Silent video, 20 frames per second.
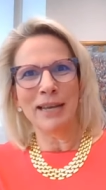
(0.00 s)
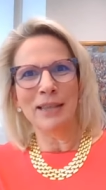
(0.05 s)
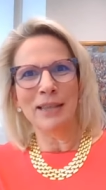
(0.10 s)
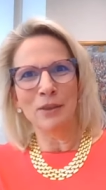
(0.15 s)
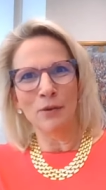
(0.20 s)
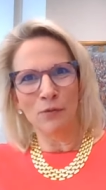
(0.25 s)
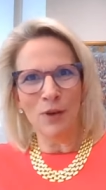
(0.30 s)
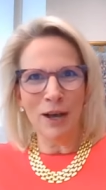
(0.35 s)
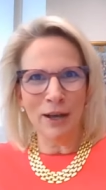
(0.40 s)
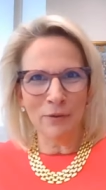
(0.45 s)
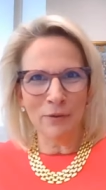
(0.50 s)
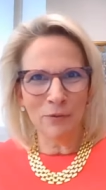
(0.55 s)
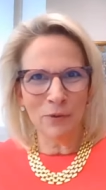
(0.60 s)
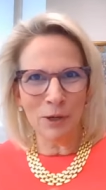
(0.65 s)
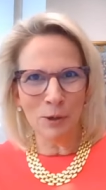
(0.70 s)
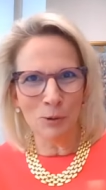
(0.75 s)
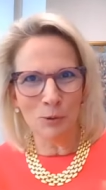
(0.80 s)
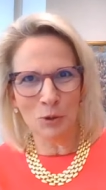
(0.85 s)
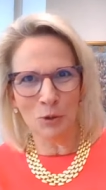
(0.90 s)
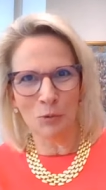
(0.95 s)
in the five
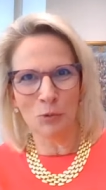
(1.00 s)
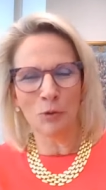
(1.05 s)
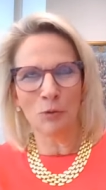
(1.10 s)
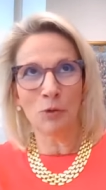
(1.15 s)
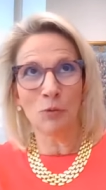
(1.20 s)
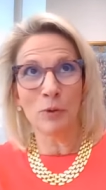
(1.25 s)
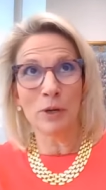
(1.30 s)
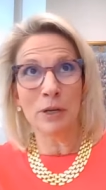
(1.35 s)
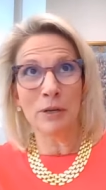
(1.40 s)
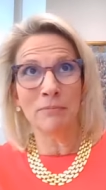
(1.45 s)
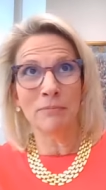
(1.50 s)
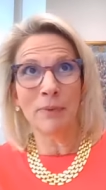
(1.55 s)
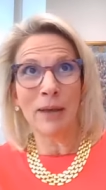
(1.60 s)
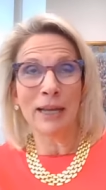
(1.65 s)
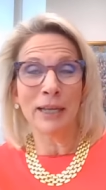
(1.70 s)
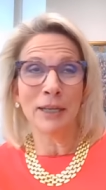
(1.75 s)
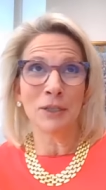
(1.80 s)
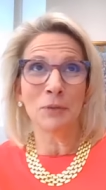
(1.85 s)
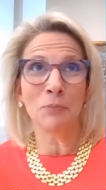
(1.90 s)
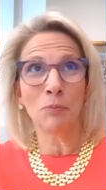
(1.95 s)
years or the three,
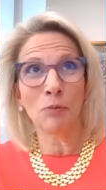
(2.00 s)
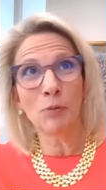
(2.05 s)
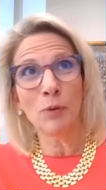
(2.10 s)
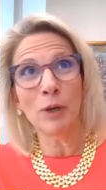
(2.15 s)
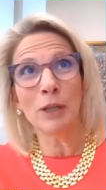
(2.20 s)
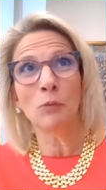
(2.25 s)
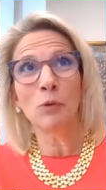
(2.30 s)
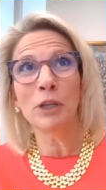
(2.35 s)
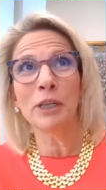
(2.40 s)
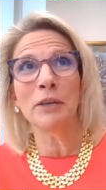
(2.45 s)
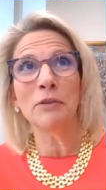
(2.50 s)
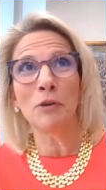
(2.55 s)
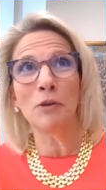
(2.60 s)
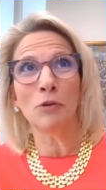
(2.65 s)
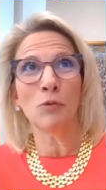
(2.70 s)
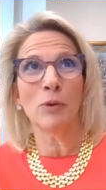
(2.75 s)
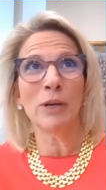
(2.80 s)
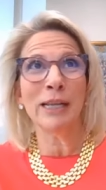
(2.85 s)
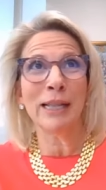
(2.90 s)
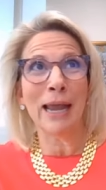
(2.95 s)
I guess, really the
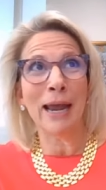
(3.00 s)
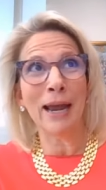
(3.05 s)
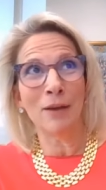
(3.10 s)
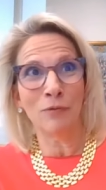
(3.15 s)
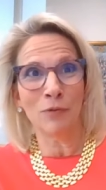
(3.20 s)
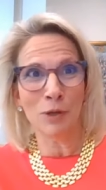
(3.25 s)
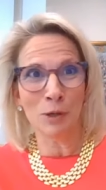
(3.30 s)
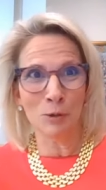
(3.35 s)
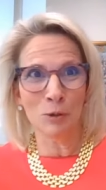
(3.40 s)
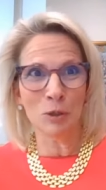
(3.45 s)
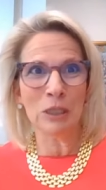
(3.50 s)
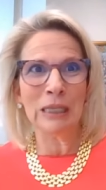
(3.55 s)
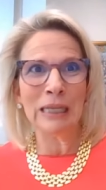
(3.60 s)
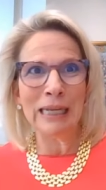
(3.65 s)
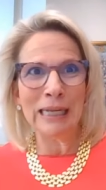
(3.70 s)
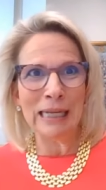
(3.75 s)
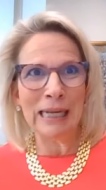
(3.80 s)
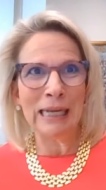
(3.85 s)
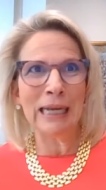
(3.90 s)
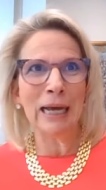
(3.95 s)
three and a half years
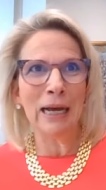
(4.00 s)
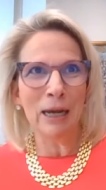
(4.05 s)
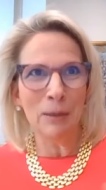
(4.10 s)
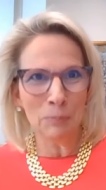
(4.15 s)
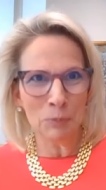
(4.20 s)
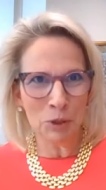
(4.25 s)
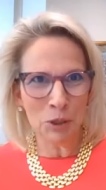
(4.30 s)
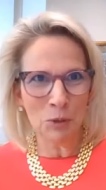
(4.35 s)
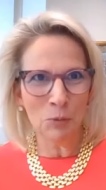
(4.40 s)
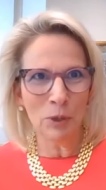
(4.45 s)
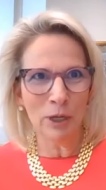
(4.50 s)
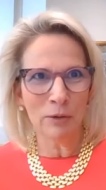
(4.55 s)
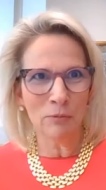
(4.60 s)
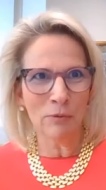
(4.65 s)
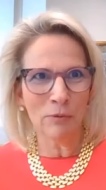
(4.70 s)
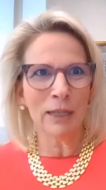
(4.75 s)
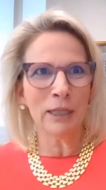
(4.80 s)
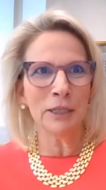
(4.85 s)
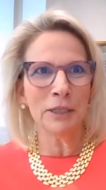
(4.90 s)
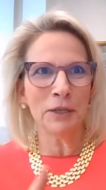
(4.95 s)
leading up to it,
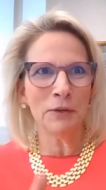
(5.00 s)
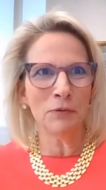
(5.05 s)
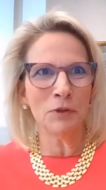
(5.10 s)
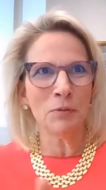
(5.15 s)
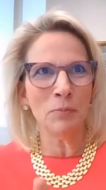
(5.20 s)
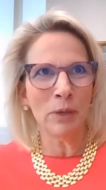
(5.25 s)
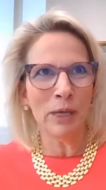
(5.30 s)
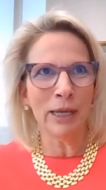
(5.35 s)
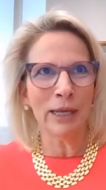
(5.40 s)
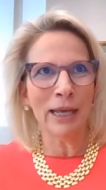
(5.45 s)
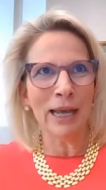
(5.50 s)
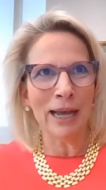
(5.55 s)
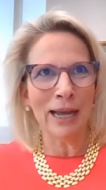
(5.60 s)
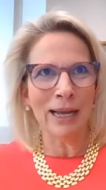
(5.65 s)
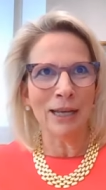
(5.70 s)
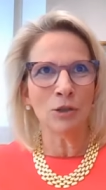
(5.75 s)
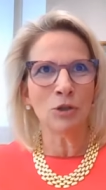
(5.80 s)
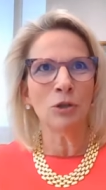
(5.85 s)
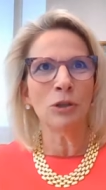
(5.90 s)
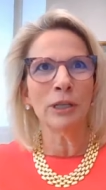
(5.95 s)
relative to being
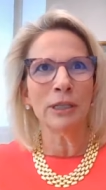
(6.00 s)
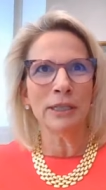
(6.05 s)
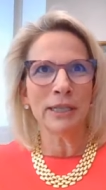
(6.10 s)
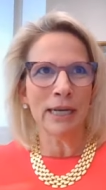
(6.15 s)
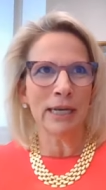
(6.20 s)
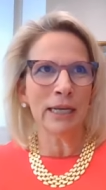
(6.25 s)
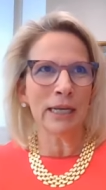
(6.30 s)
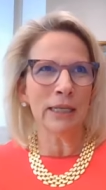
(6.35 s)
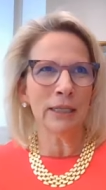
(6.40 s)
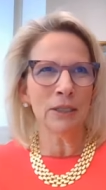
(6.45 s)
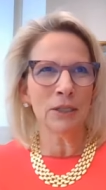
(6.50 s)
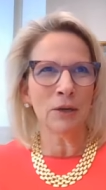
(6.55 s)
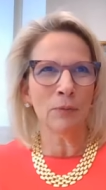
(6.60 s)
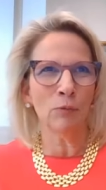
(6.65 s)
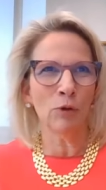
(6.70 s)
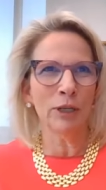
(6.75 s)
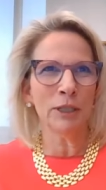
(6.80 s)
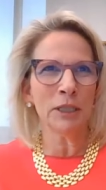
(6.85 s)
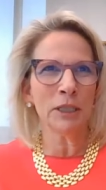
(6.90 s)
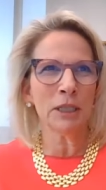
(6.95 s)
agile and taking
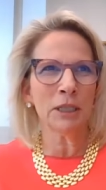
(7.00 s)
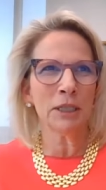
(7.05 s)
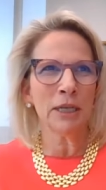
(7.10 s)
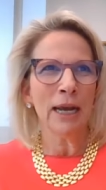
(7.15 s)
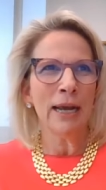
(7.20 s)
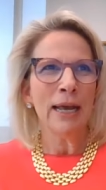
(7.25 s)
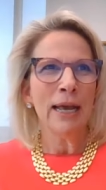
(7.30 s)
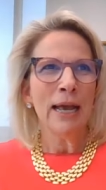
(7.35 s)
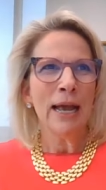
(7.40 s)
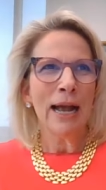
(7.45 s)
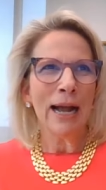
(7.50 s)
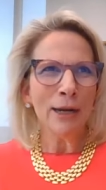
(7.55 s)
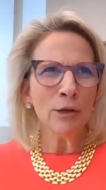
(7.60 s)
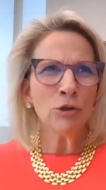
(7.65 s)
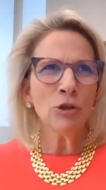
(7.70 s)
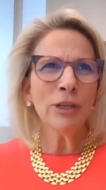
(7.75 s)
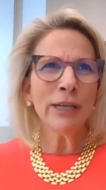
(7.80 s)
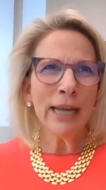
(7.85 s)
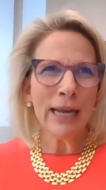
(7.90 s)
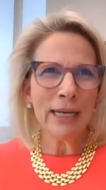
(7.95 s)
some risks,
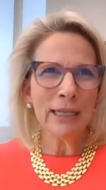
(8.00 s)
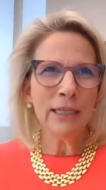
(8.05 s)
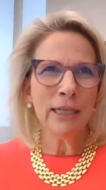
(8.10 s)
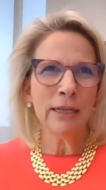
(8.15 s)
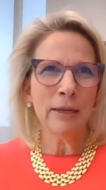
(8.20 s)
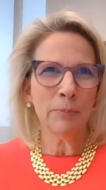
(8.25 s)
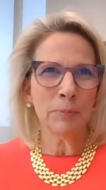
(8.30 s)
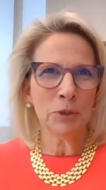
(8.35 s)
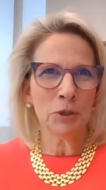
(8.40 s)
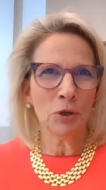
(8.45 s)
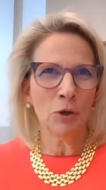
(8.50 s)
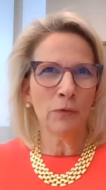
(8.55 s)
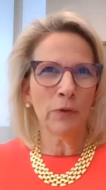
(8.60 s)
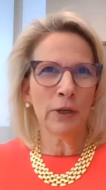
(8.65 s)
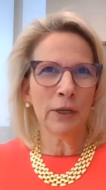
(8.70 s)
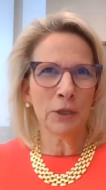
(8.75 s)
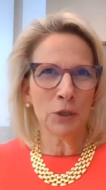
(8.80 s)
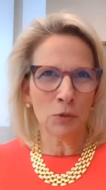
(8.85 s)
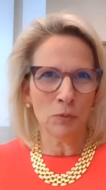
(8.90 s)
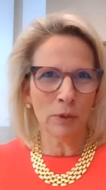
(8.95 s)
actually ended up
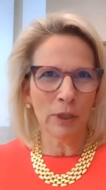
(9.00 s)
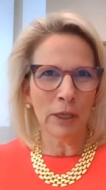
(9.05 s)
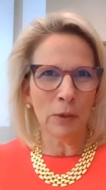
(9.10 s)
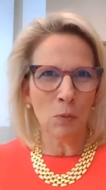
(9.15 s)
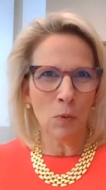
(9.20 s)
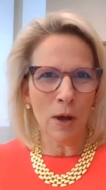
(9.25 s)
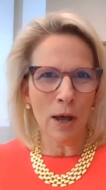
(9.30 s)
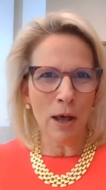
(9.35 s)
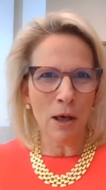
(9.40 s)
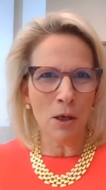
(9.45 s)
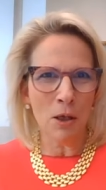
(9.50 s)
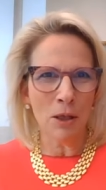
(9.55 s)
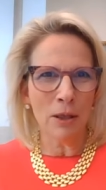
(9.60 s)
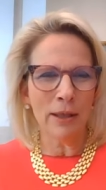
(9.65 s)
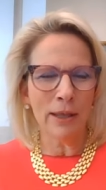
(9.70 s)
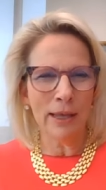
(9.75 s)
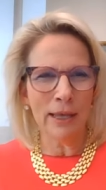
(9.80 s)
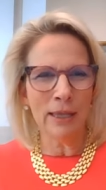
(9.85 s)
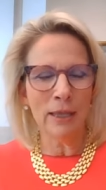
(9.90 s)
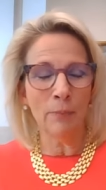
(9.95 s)
serving us really
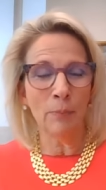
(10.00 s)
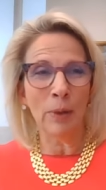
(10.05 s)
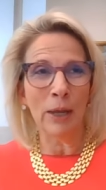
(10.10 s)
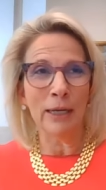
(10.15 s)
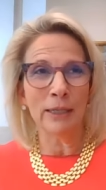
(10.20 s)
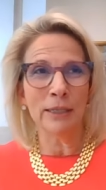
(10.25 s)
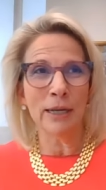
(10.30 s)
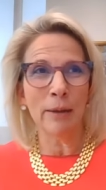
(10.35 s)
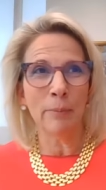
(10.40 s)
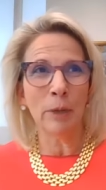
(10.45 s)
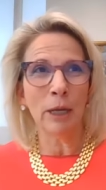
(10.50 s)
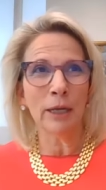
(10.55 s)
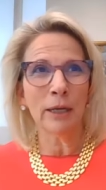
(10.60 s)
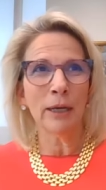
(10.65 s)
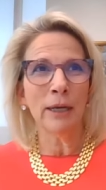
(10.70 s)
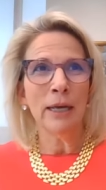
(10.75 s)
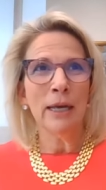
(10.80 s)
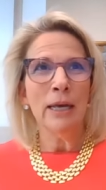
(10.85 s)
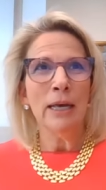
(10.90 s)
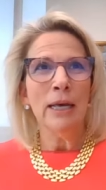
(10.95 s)
well in the
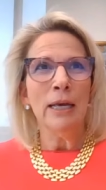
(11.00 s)
pandemic.